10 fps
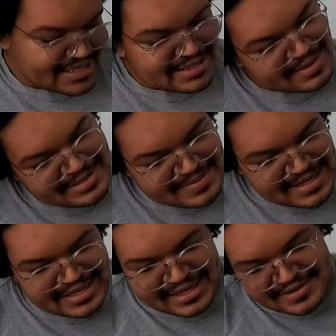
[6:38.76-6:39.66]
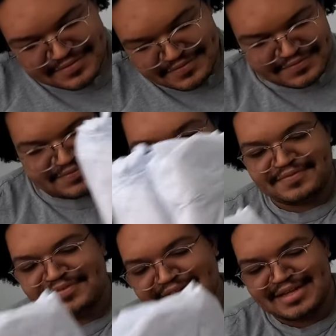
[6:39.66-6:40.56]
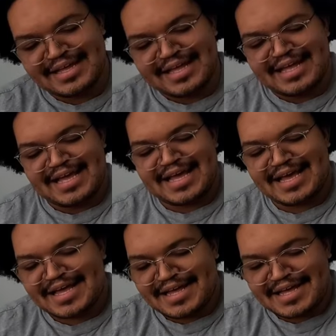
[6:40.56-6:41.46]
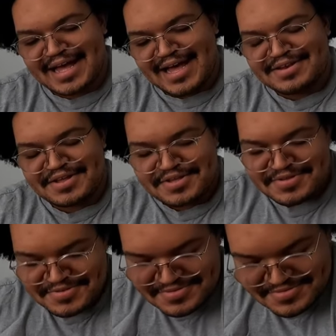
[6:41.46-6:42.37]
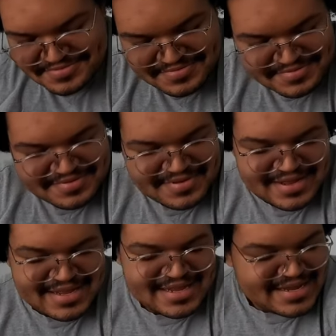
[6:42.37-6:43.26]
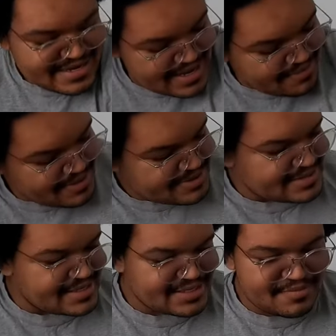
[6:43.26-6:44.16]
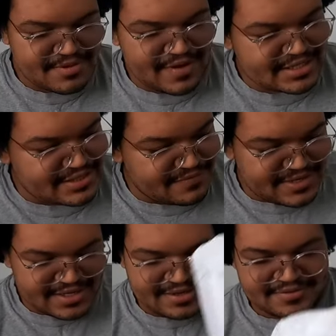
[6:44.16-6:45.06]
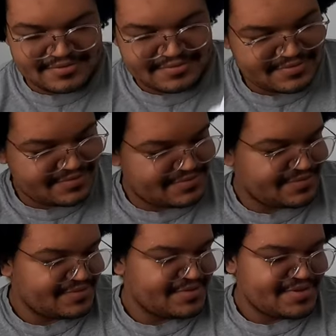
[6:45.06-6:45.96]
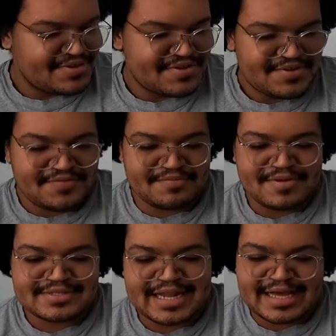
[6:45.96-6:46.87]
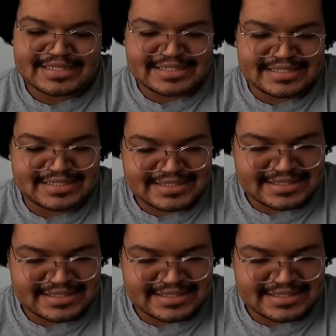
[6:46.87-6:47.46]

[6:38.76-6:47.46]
it's supposed to be a gift. And I know that person is going to be watching the video. Well, most likely.